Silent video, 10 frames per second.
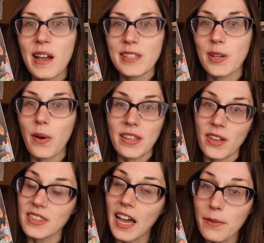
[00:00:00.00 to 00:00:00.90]
So I
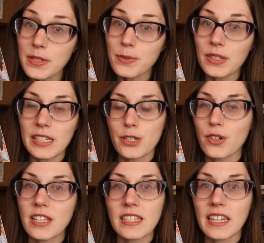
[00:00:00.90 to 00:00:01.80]
thought that was really
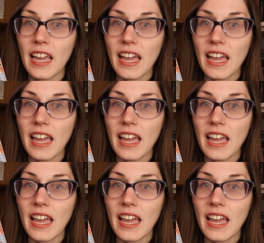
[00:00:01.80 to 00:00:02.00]
interesting,